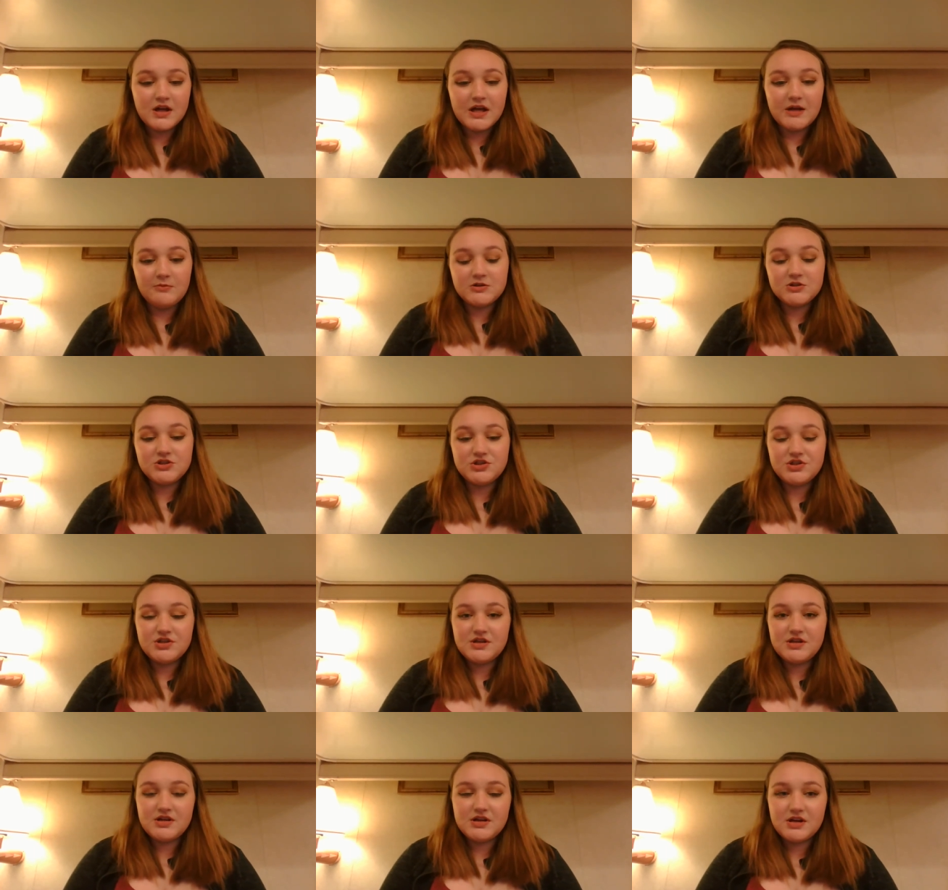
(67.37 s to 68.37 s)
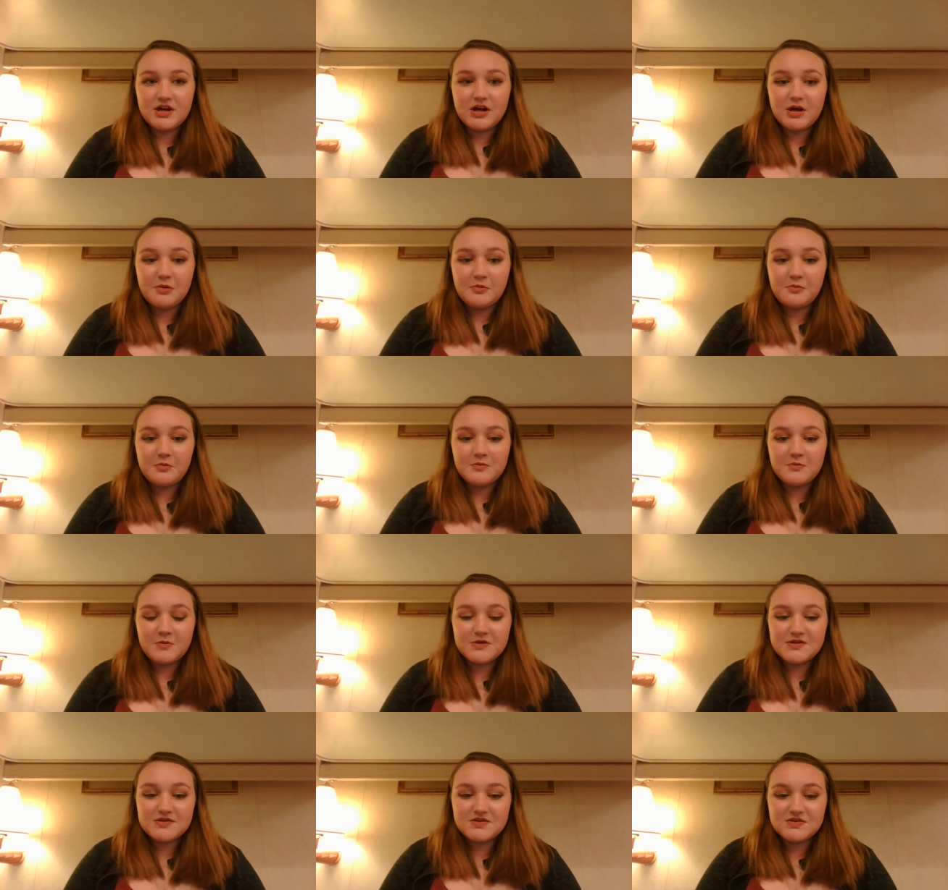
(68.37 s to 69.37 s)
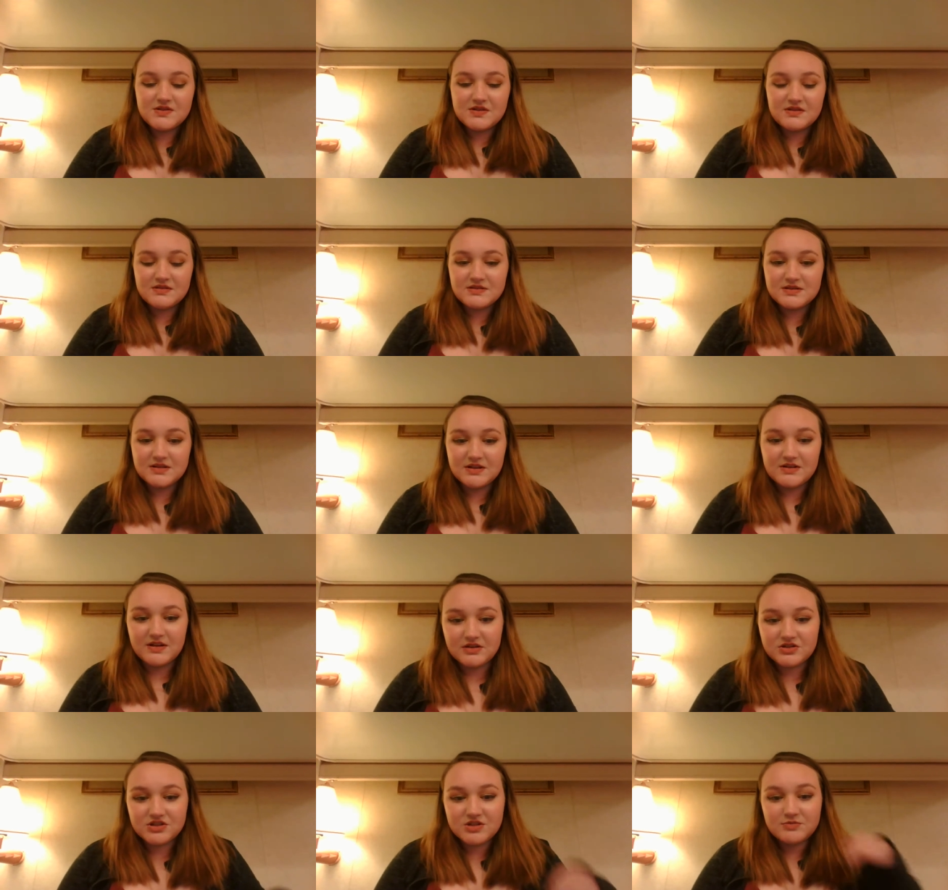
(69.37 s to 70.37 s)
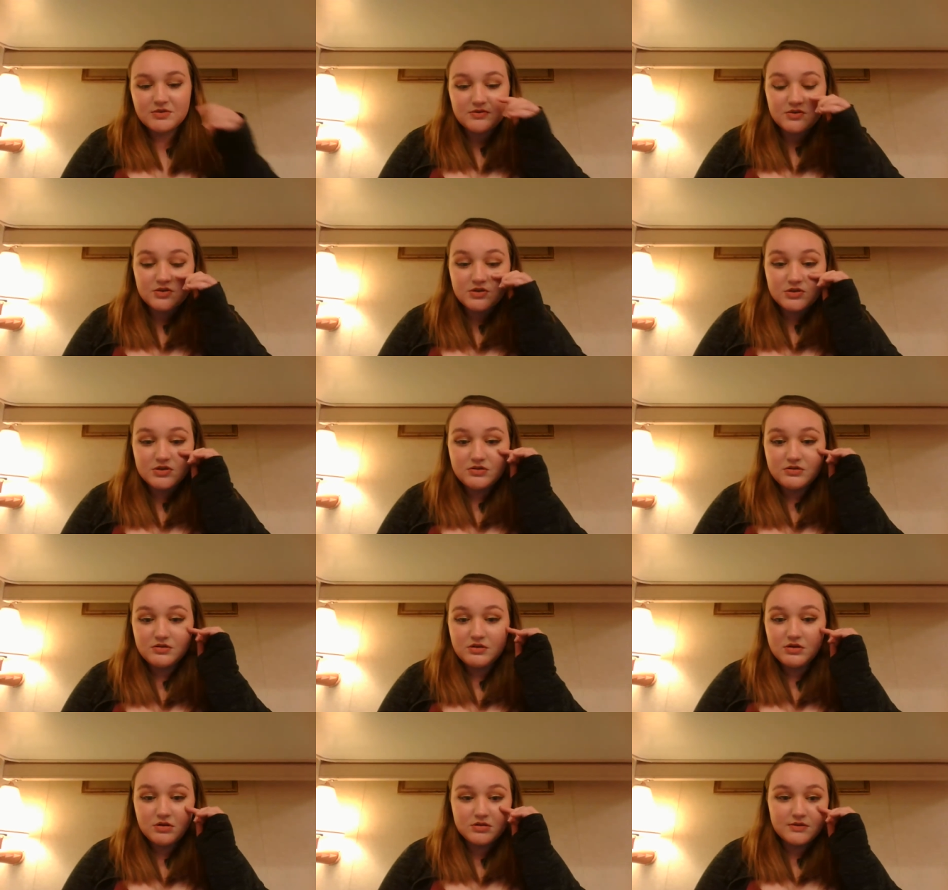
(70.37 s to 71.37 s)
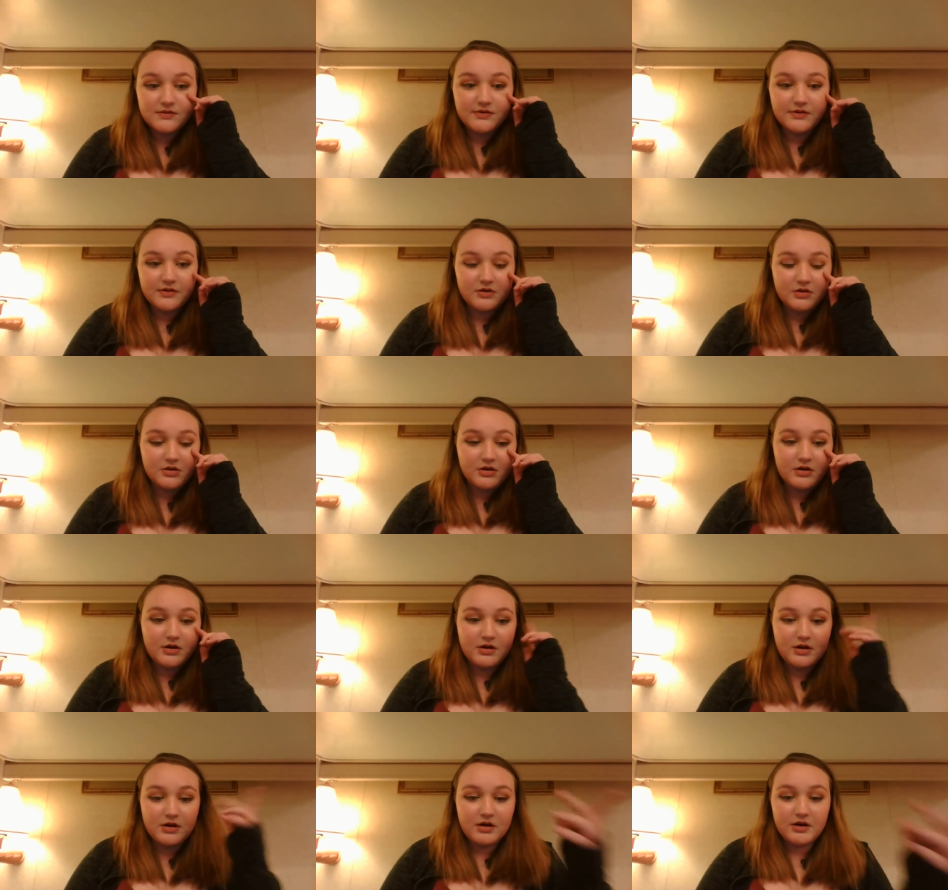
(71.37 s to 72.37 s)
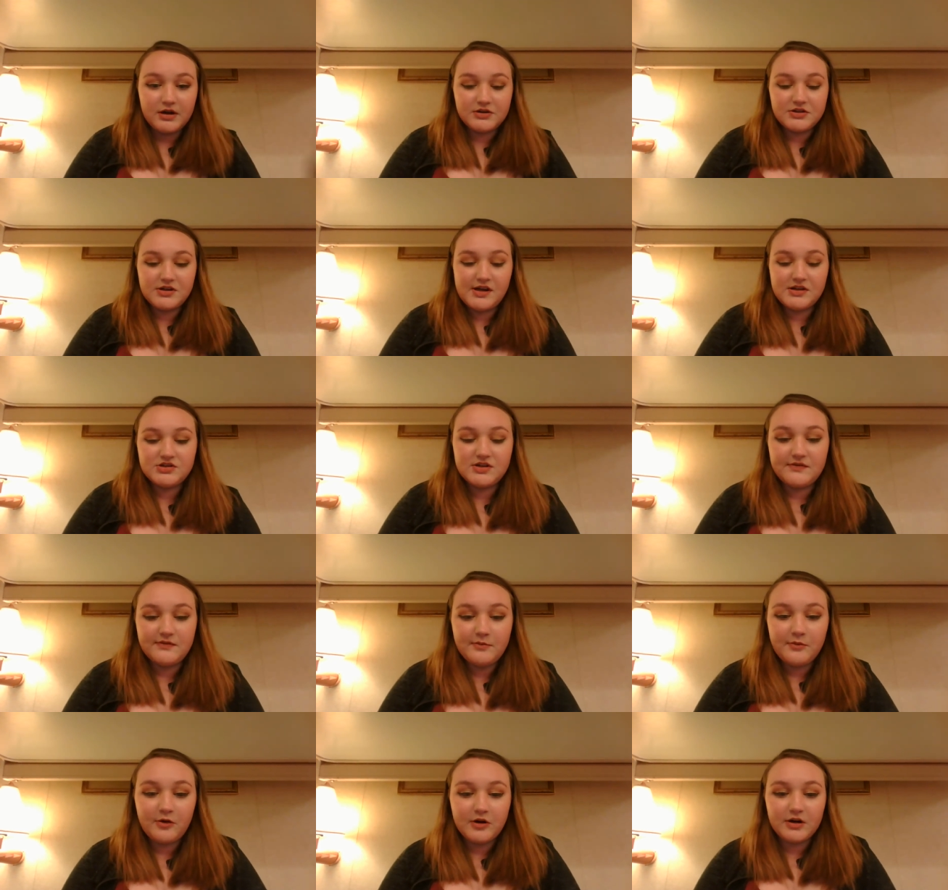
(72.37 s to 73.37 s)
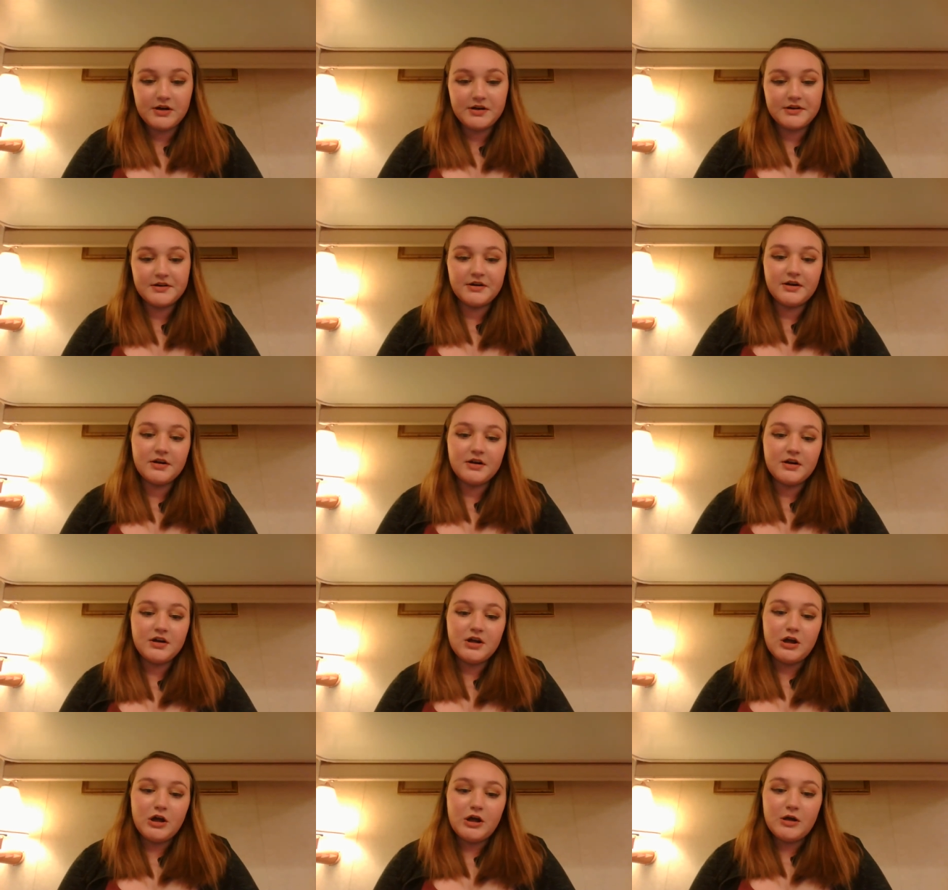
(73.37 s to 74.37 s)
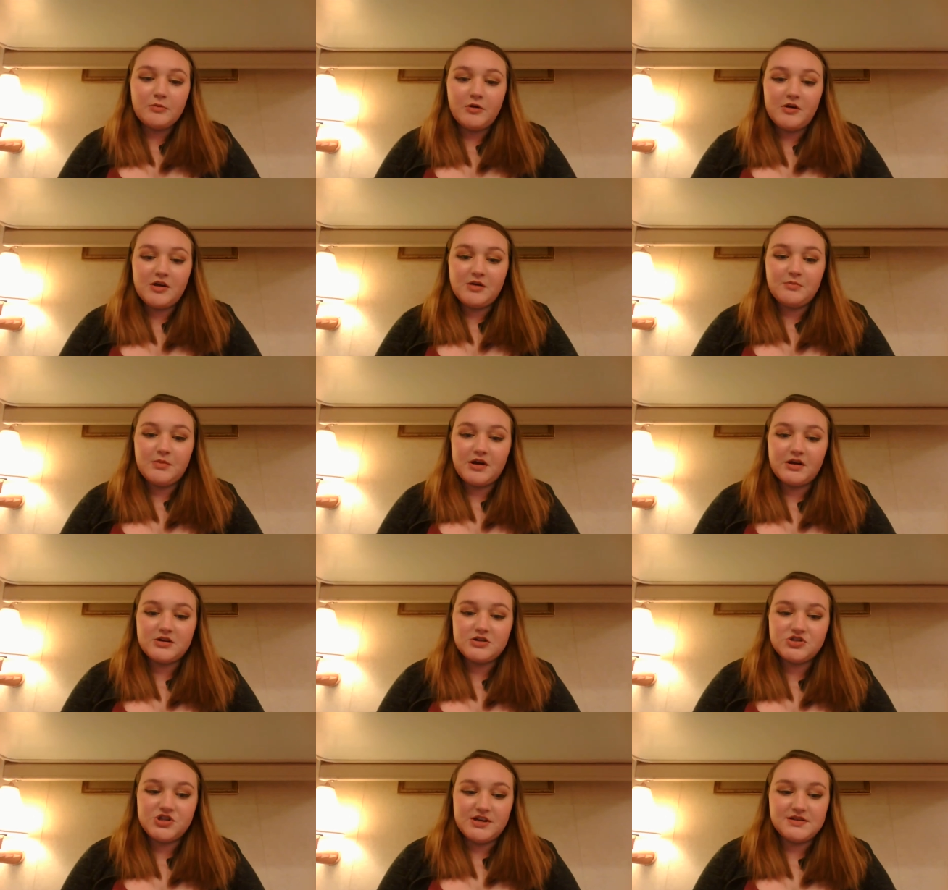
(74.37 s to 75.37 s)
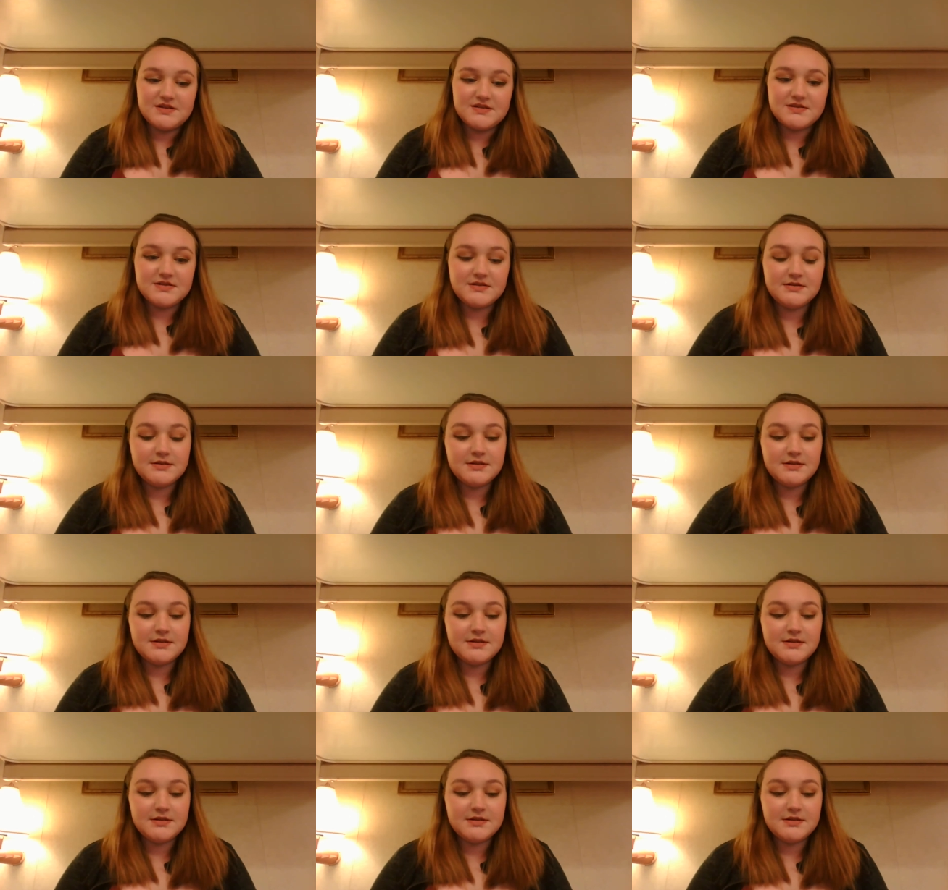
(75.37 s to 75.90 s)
And when she was done there, she moved to New York to further her education even more under William Merritt Chase.